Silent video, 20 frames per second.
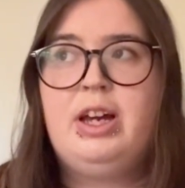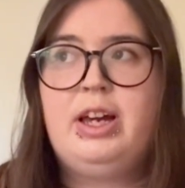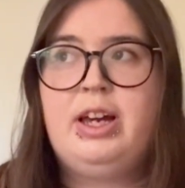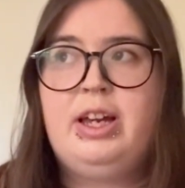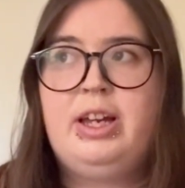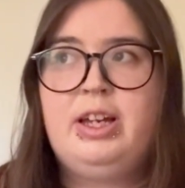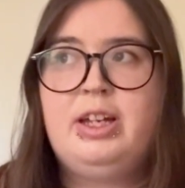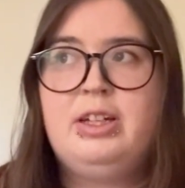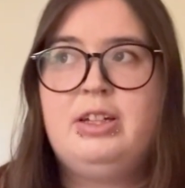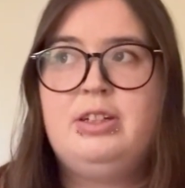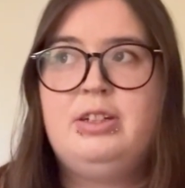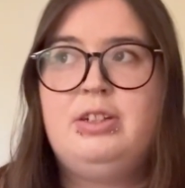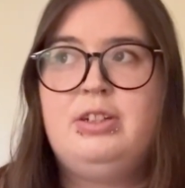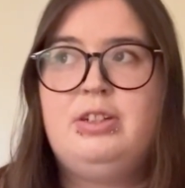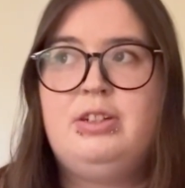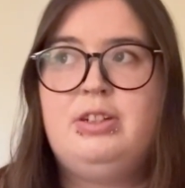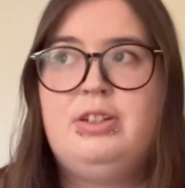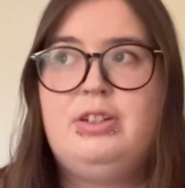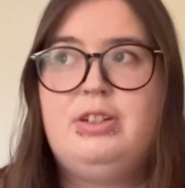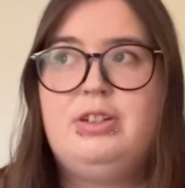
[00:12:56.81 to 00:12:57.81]

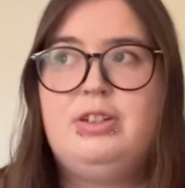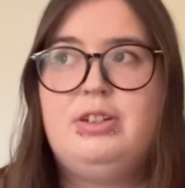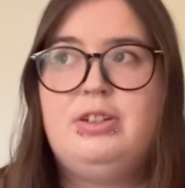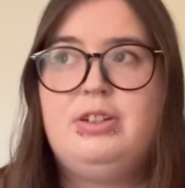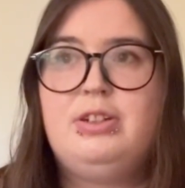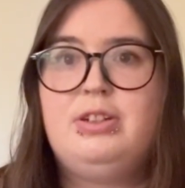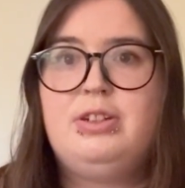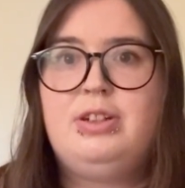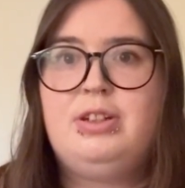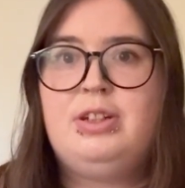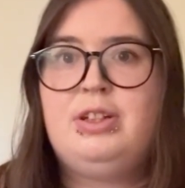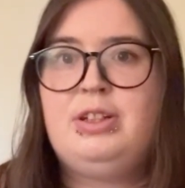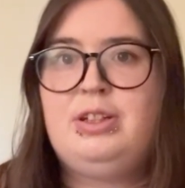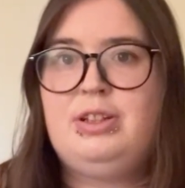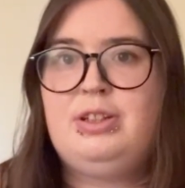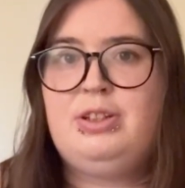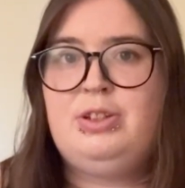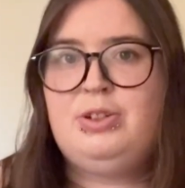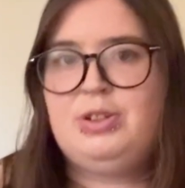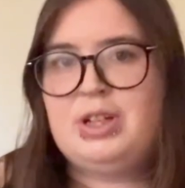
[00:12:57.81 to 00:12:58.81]
and
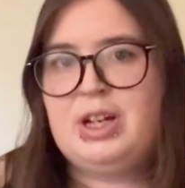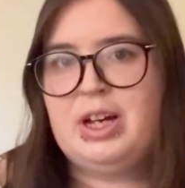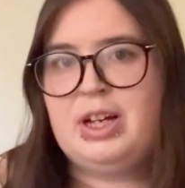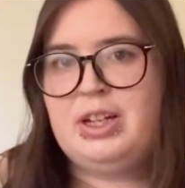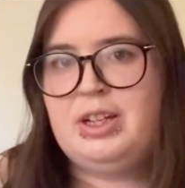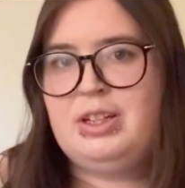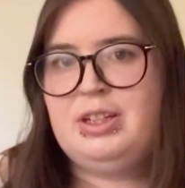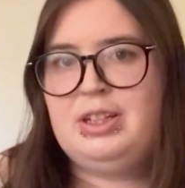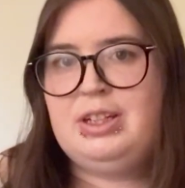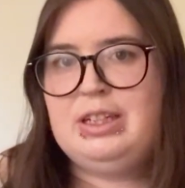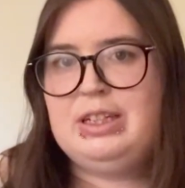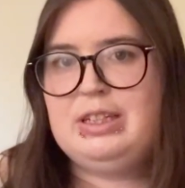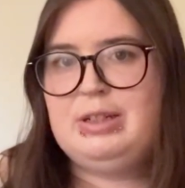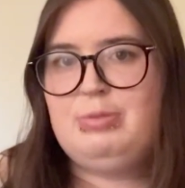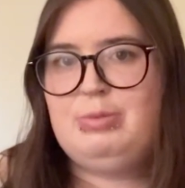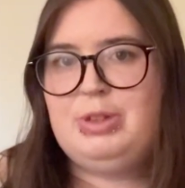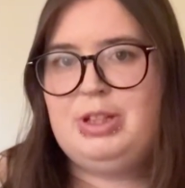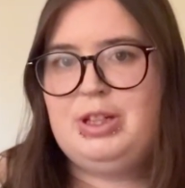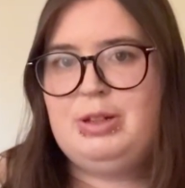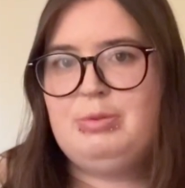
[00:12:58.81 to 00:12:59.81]
you kind of need to be